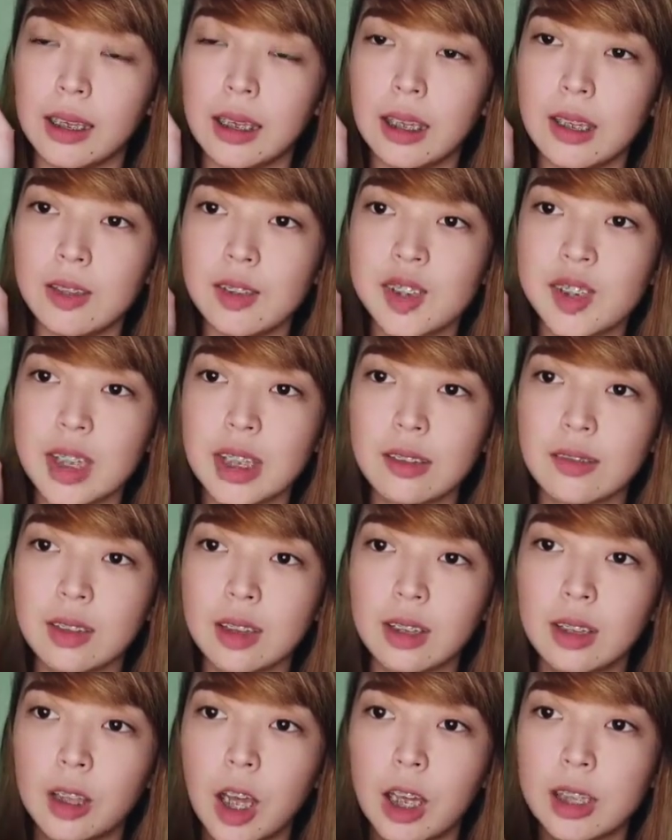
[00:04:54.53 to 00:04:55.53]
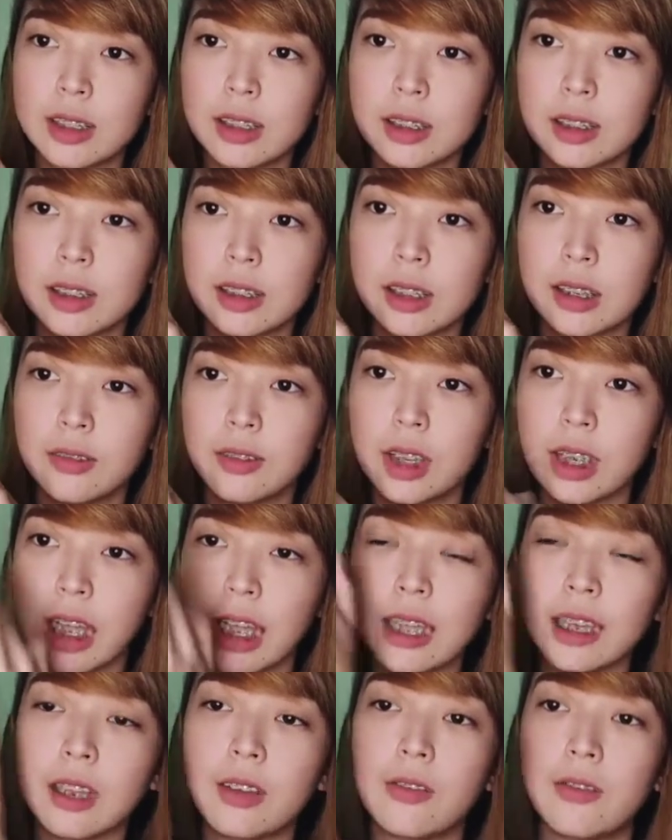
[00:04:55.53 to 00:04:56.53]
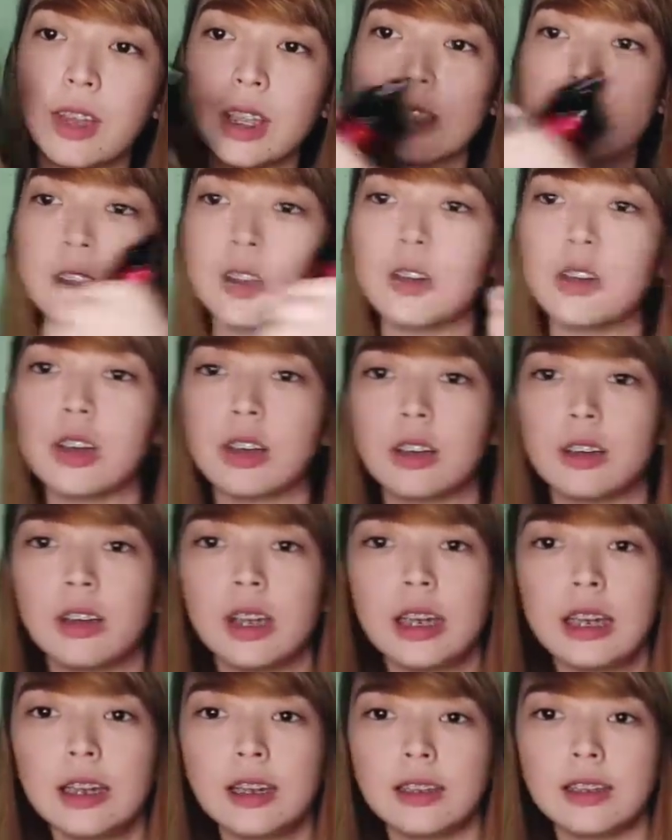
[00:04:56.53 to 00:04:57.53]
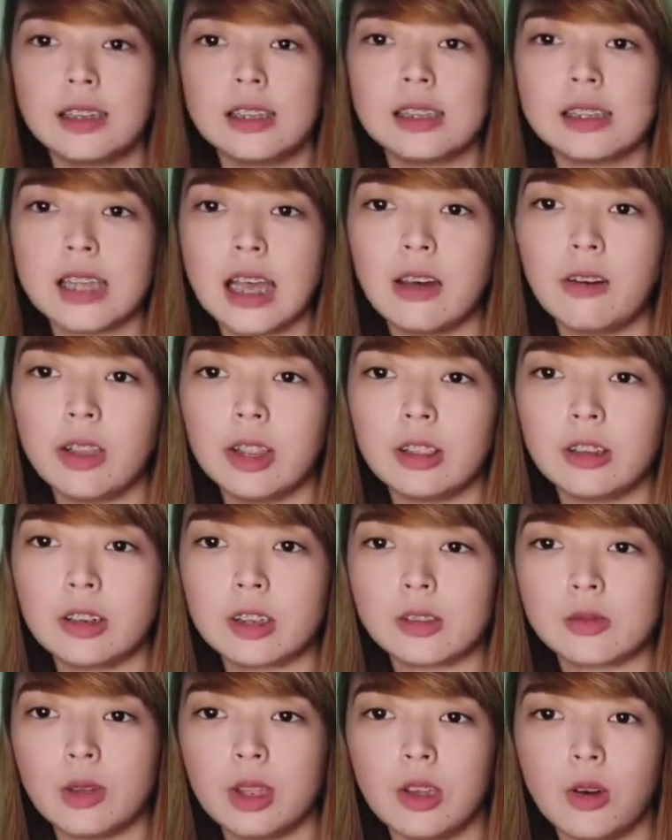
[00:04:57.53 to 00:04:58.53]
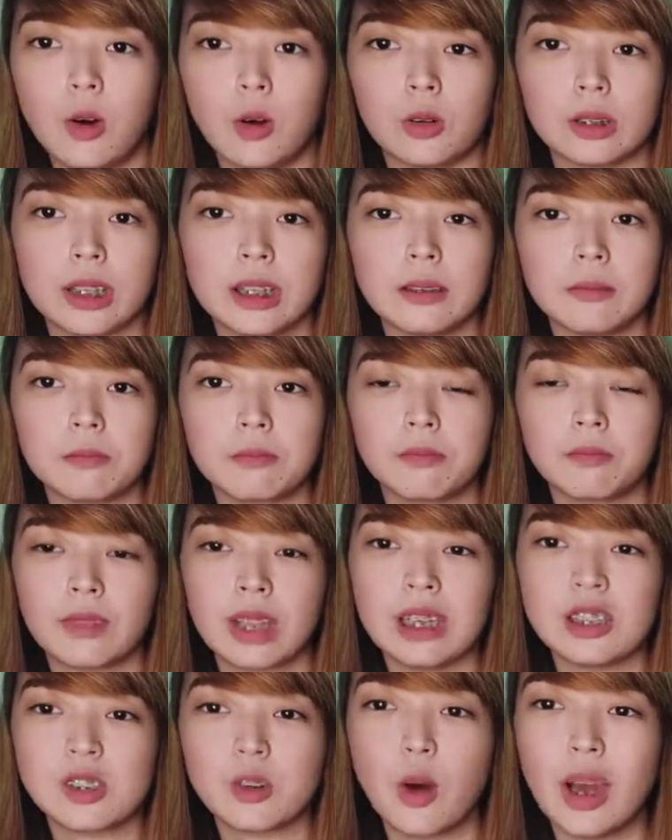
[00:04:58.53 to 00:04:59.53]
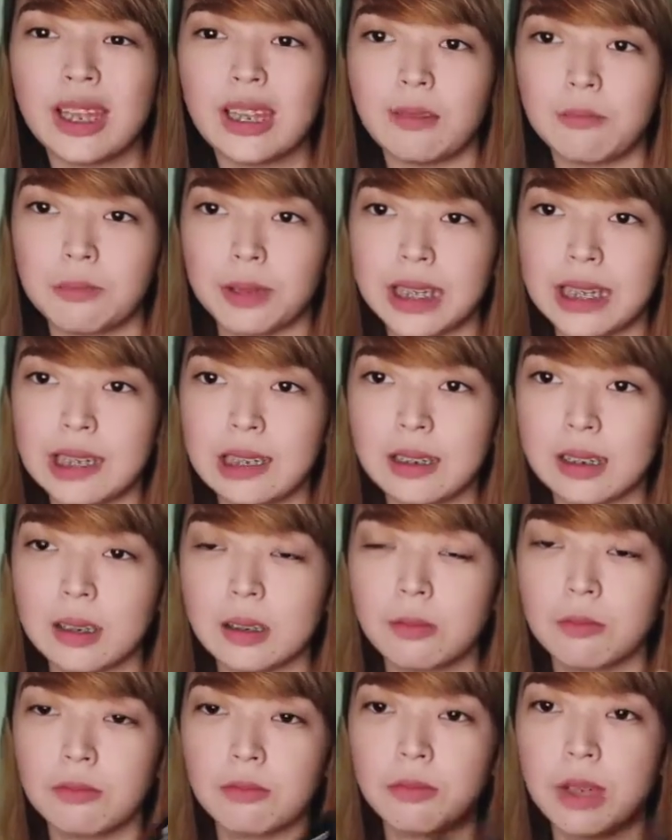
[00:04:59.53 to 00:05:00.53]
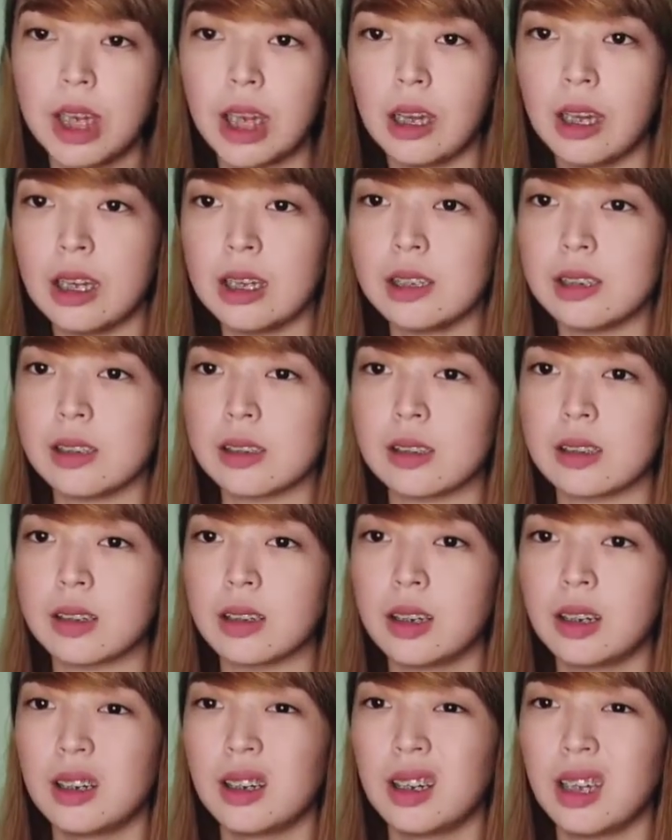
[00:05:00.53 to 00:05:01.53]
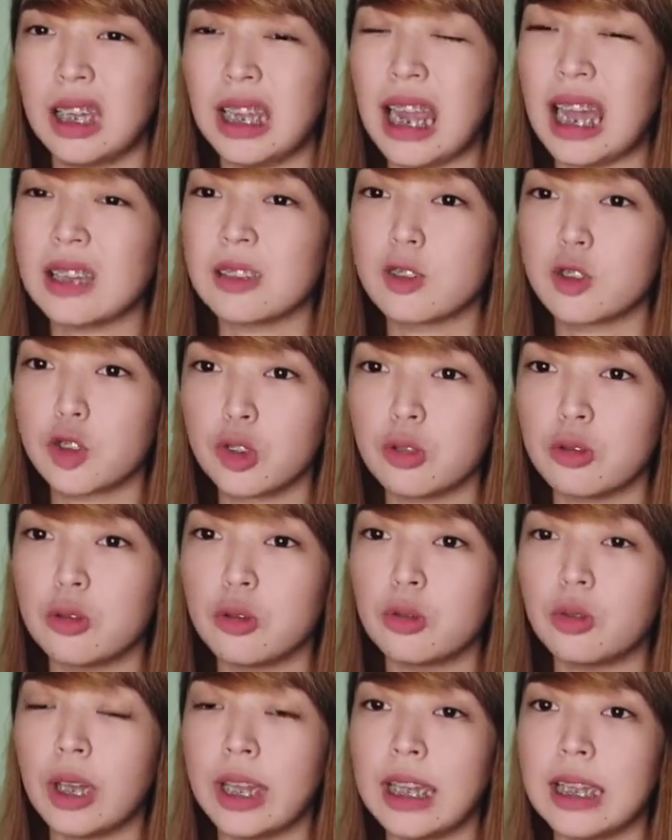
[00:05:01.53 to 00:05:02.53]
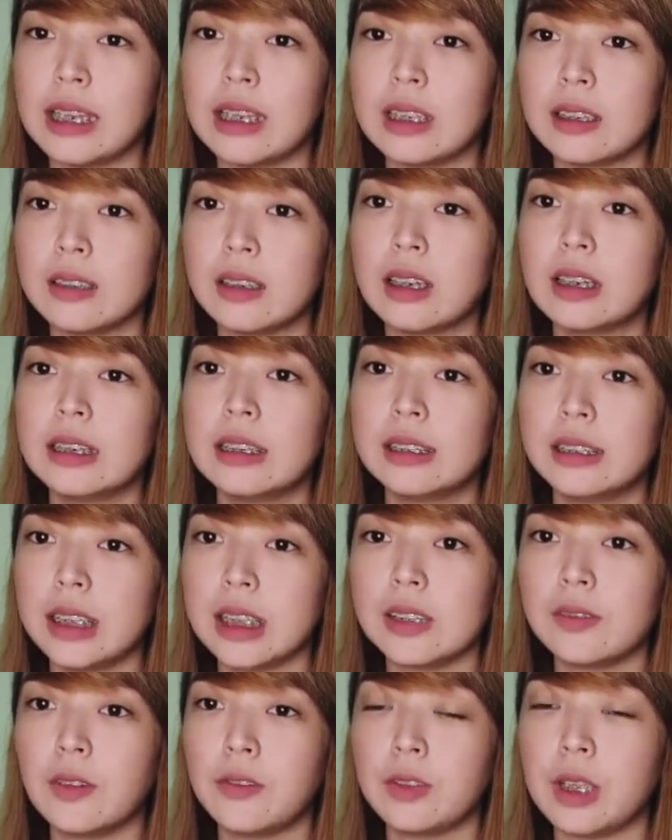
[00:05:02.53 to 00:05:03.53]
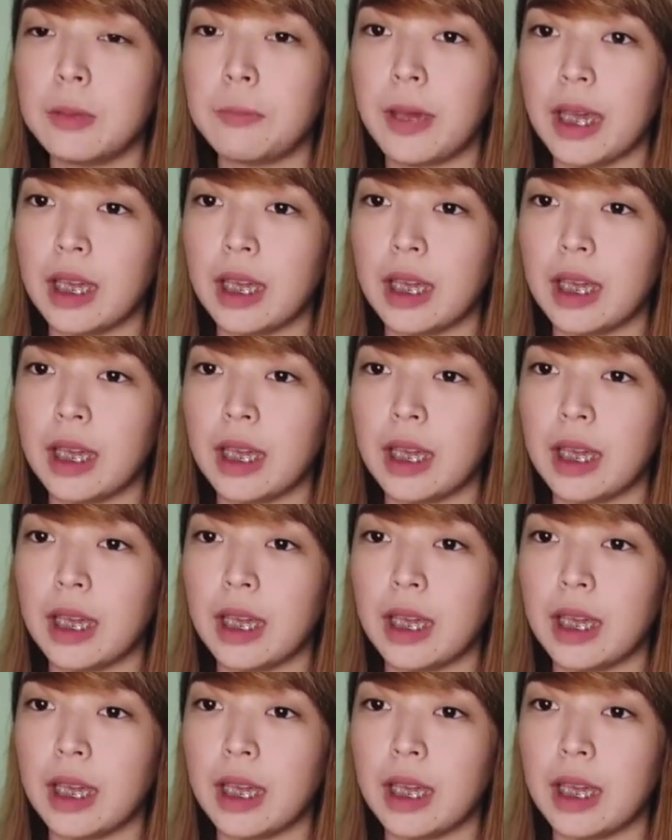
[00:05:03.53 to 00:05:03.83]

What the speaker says: Can you see the glossiness of it? And it feels so good. This is how it looks when you hold it. It's quite big because it has 2 18650